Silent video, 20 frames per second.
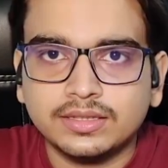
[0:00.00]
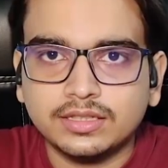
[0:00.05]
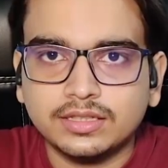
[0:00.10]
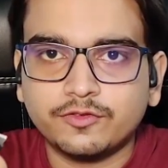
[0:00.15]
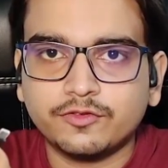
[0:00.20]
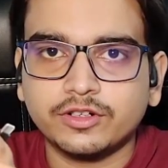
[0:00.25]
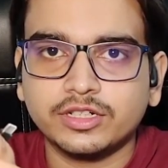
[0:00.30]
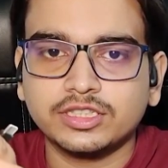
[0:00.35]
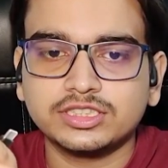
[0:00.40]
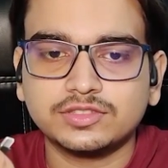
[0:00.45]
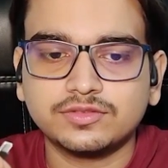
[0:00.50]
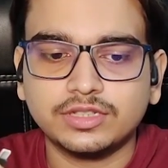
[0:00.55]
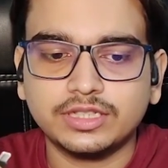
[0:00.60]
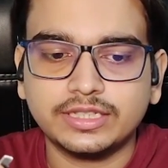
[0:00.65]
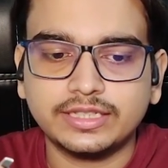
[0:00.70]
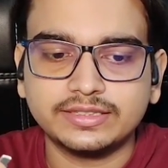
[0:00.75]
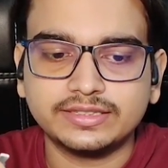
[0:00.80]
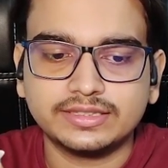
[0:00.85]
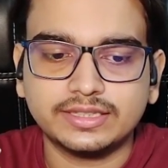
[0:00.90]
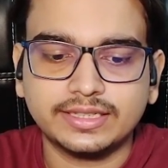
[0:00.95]
The first
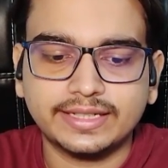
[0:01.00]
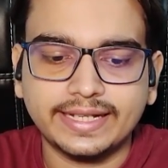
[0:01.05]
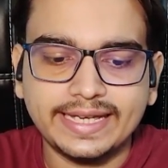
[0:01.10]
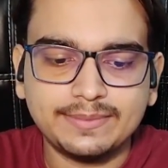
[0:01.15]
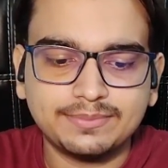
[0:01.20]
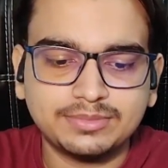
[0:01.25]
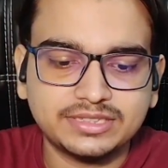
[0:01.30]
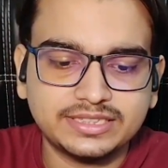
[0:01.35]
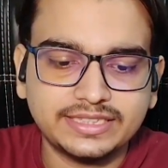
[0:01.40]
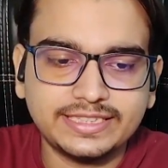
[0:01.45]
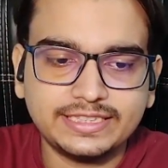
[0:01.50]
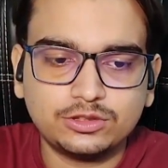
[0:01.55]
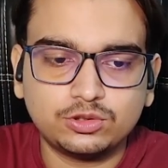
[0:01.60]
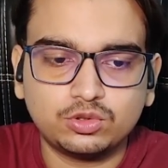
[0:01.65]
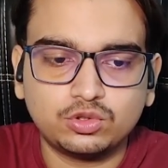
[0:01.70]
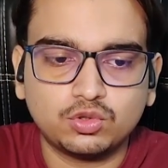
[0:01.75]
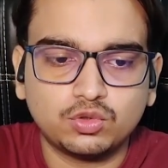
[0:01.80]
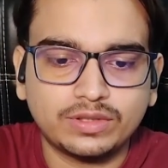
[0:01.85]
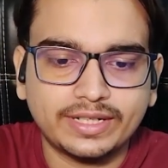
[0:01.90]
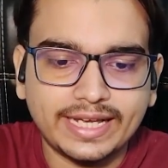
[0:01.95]
one is the Type C
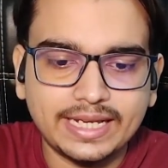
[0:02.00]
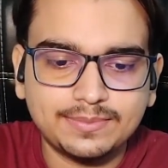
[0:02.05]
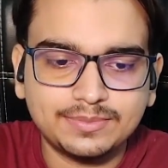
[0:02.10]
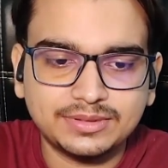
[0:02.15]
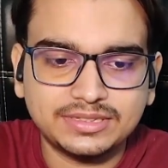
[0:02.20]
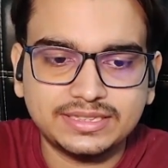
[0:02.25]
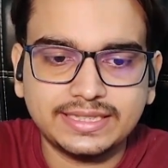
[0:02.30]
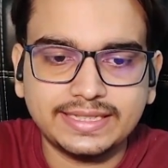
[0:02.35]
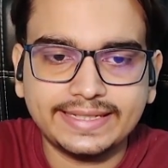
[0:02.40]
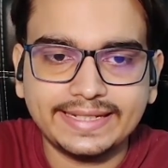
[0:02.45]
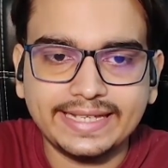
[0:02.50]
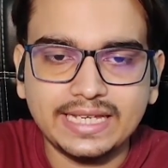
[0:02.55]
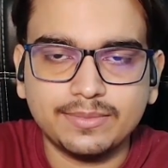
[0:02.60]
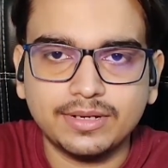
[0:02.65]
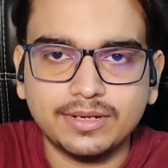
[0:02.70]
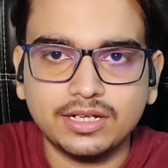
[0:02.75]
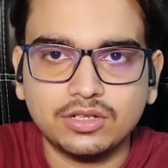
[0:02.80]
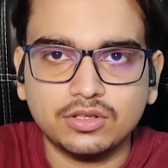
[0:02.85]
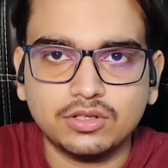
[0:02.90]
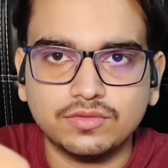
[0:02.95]
to Type C
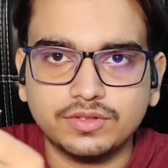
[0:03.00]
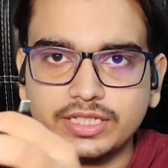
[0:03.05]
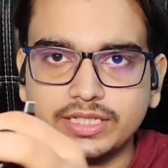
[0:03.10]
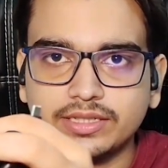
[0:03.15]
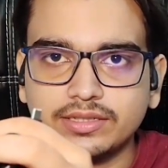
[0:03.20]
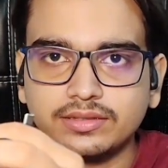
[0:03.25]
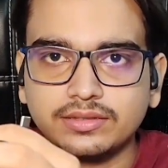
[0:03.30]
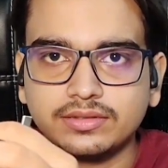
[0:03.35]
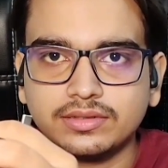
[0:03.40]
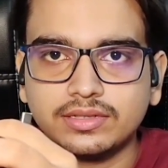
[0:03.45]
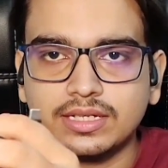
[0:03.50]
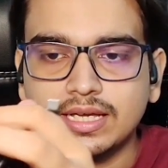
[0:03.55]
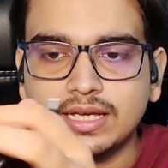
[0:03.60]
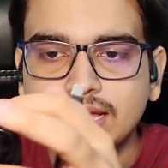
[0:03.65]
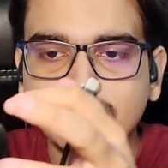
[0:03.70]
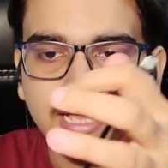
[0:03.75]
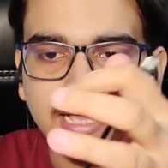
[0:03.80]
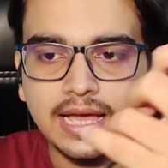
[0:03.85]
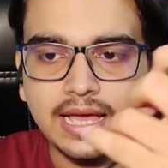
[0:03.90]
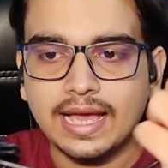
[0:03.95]
cable over here,
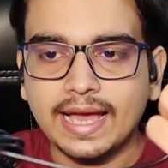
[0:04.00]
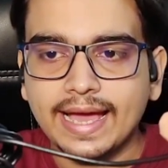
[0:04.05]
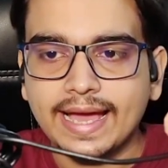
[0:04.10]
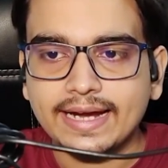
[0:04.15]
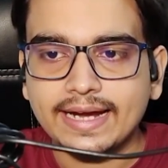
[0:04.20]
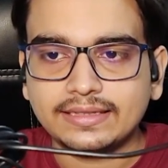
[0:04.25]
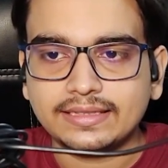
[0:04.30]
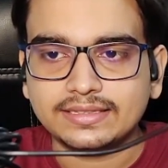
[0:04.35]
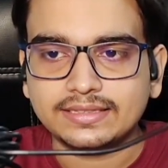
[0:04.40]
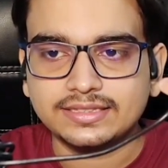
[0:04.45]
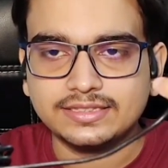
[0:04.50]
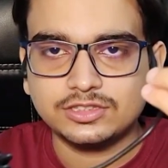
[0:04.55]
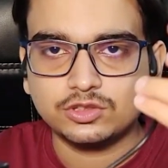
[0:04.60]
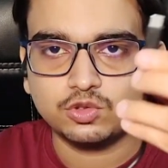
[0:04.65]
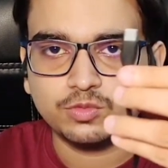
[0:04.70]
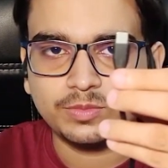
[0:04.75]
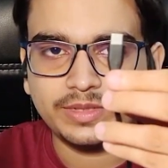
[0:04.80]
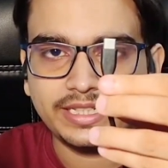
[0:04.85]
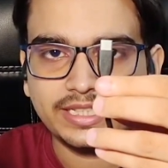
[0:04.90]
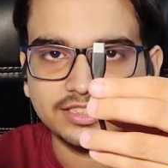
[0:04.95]
and this is
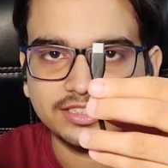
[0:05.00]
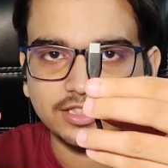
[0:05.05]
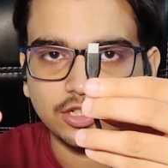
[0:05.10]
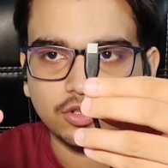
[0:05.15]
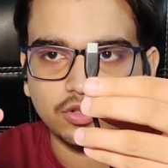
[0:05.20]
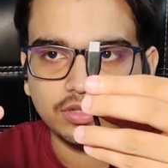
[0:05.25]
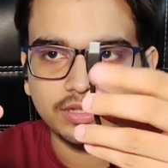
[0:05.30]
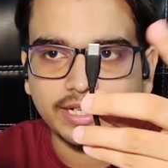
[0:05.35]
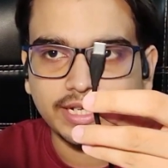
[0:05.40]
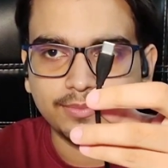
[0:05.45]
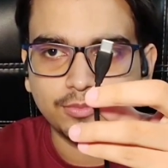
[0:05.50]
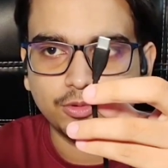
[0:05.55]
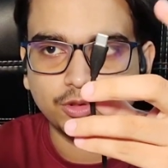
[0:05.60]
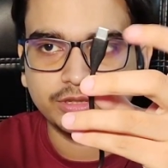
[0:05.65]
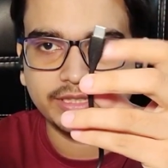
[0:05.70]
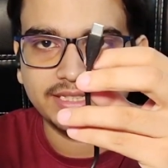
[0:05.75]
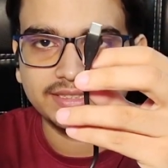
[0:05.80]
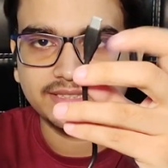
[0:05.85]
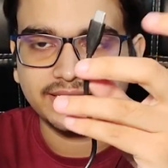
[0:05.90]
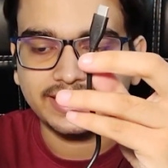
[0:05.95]
2 meters long, and
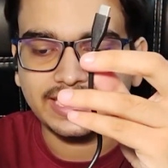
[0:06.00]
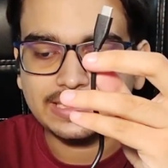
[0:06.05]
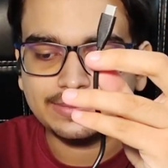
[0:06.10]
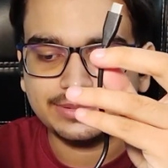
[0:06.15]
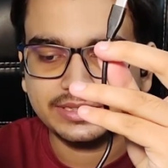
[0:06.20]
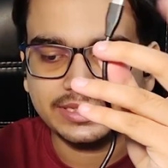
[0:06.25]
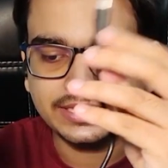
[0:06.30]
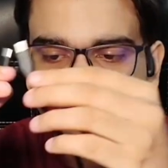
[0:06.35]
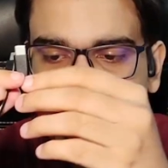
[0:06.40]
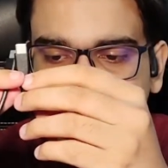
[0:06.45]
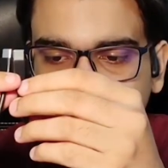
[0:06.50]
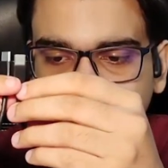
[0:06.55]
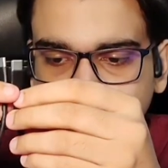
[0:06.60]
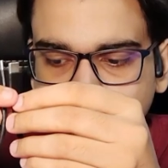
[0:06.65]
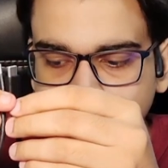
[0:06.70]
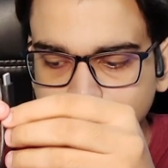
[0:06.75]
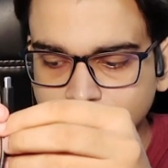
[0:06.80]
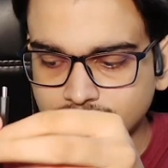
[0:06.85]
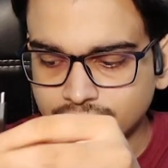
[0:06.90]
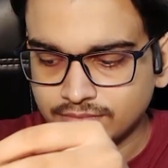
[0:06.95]
both ends are Type C.
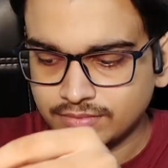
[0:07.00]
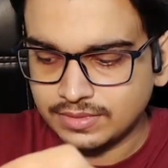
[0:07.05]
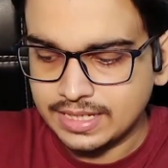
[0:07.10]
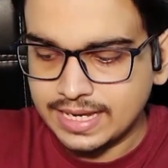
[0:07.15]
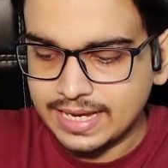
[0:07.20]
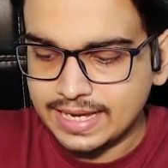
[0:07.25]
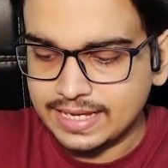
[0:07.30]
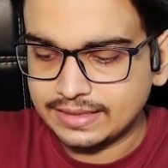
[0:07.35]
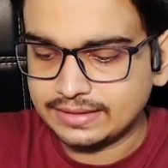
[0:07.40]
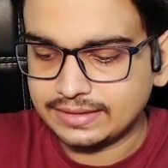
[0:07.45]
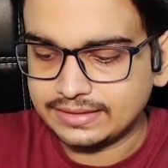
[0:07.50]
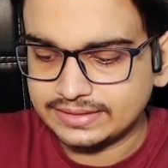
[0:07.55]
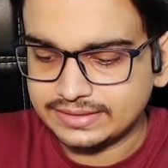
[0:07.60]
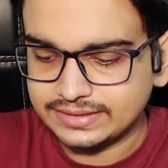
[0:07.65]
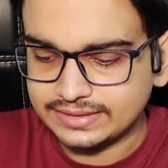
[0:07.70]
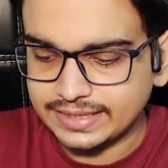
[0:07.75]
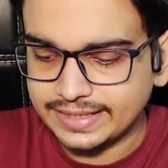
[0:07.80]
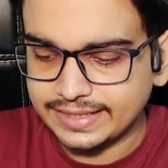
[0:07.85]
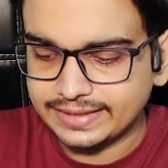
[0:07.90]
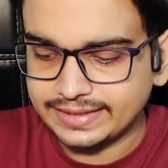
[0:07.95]
And the
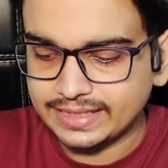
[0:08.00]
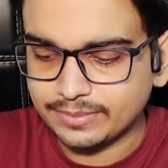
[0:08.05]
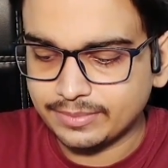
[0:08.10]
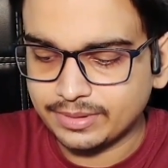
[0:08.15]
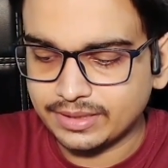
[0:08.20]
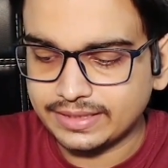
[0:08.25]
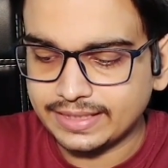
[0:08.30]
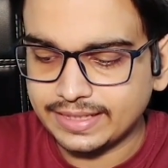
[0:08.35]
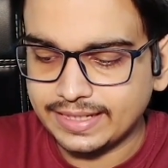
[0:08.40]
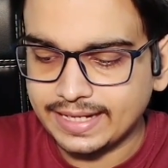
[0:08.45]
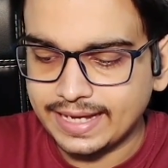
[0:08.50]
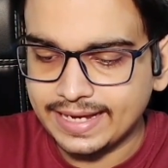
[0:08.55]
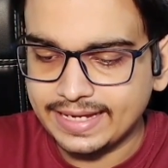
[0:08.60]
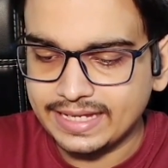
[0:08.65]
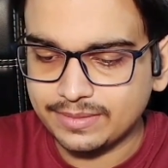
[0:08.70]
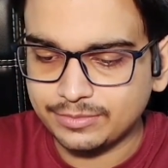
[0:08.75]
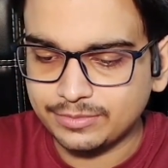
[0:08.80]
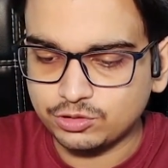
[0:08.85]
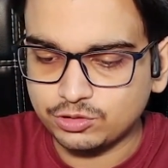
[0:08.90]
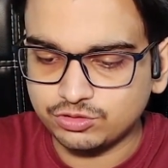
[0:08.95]
second cable that I
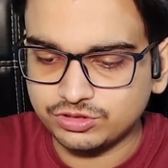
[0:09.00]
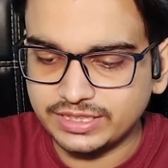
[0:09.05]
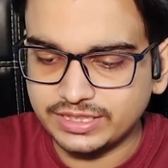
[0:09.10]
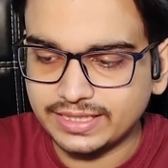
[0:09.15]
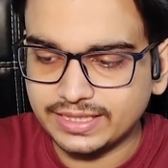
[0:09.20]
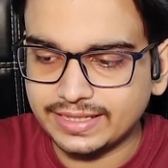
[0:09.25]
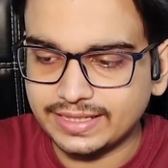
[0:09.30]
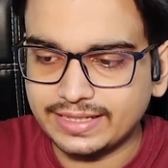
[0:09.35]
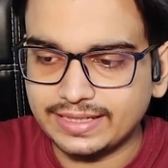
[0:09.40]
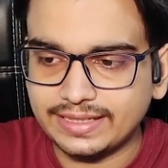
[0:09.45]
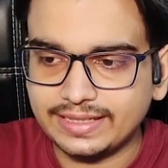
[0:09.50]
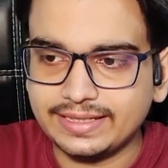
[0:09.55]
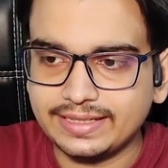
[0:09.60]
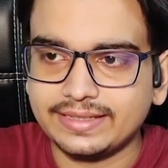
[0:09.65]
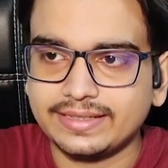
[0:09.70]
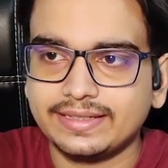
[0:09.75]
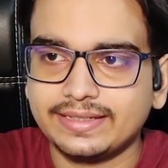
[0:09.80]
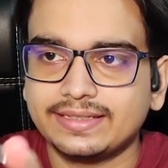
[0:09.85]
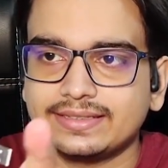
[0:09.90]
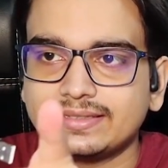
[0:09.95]
am using currently
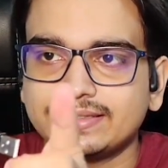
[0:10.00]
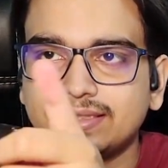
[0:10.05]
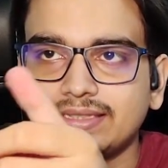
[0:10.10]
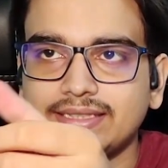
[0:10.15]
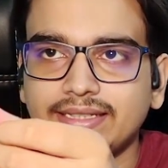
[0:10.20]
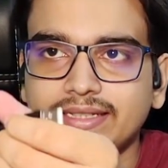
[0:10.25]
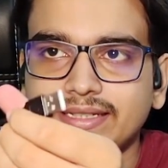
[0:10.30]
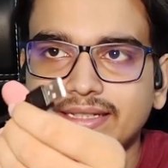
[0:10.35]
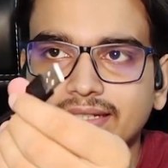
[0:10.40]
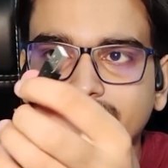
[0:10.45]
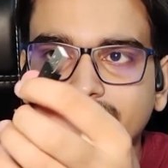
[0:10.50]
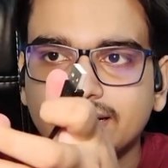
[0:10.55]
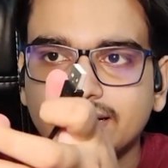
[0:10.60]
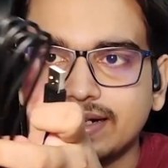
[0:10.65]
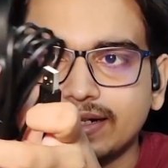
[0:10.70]
is the